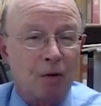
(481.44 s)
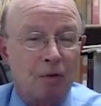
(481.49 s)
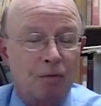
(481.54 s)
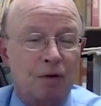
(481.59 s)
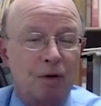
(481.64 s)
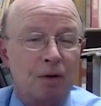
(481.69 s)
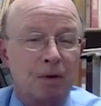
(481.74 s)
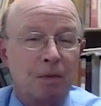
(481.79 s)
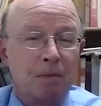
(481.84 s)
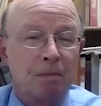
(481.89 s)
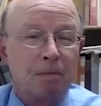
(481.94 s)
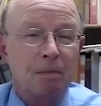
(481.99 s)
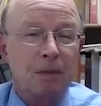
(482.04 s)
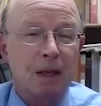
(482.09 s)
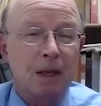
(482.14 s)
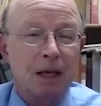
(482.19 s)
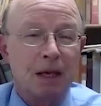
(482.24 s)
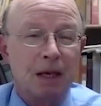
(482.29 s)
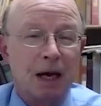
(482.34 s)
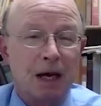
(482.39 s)
over
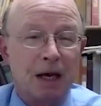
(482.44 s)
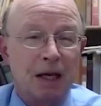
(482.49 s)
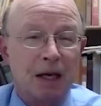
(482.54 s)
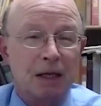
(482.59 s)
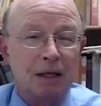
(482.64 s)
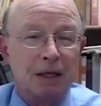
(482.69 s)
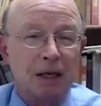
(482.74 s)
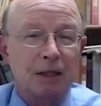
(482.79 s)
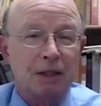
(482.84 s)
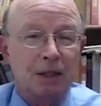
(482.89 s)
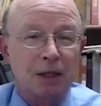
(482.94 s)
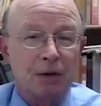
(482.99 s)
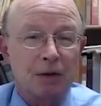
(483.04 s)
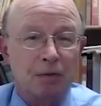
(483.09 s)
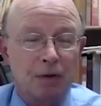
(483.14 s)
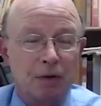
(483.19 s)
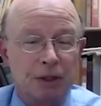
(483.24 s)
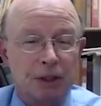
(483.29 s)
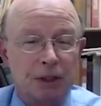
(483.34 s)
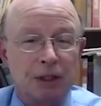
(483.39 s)
to the
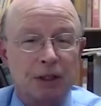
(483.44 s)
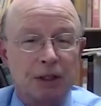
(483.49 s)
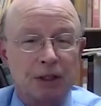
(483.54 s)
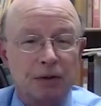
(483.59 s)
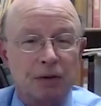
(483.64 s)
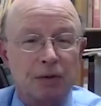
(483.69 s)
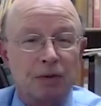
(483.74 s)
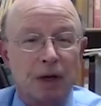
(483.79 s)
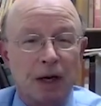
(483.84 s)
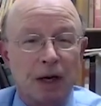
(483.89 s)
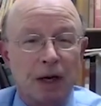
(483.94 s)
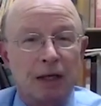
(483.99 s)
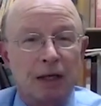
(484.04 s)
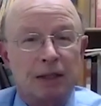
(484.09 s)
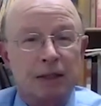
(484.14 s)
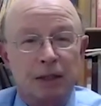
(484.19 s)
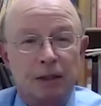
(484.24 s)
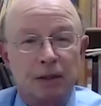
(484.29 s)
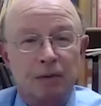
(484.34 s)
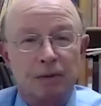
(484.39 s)
region
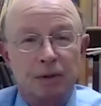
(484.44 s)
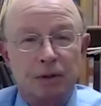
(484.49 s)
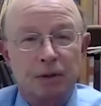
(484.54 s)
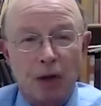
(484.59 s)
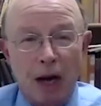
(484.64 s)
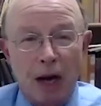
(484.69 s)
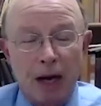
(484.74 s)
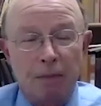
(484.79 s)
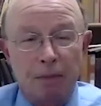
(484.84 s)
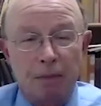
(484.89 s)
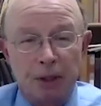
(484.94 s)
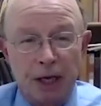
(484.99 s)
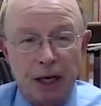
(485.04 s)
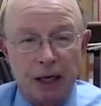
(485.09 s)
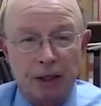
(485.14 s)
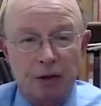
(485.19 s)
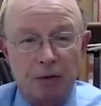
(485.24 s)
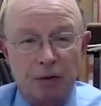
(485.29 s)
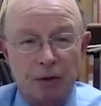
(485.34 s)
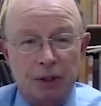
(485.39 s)
to try to
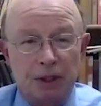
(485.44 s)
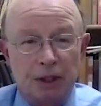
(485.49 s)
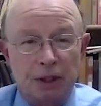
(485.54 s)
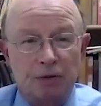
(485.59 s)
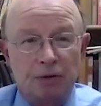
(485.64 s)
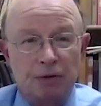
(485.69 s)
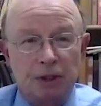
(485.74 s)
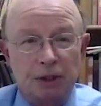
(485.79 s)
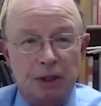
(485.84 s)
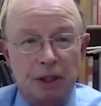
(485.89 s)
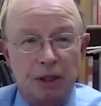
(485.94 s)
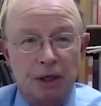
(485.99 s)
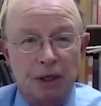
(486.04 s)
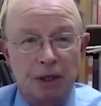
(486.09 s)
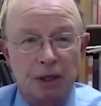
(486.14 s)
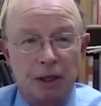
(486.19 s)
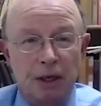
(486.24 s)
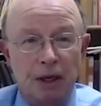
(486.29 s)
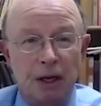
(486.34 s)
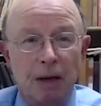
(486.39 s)
protect US interests there.
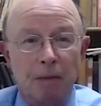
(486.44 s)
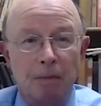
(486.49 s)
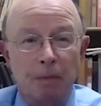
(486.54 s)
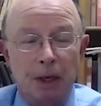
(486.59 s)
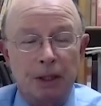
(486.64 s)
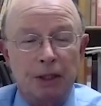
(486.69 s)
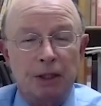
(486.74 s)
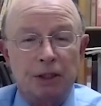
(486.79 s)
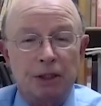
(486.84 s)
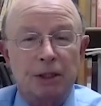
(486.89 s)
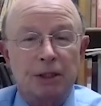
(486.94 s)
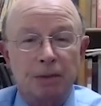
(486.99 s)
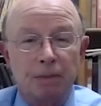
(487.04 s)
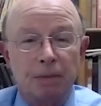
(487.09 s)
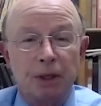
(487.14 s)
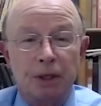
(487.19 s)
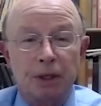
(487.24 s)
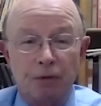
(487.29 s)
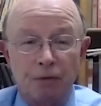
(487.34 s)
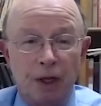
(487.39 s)
But this is a
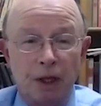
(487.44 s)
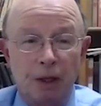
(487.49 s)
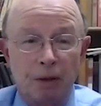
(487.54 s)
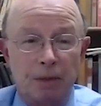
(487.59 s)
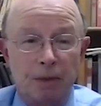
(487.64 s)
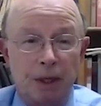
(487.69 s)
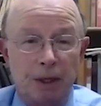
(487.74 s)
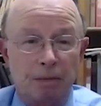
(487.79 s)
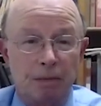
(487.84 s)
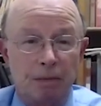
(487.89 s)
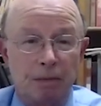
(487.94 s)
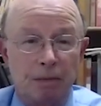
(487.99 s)
big development.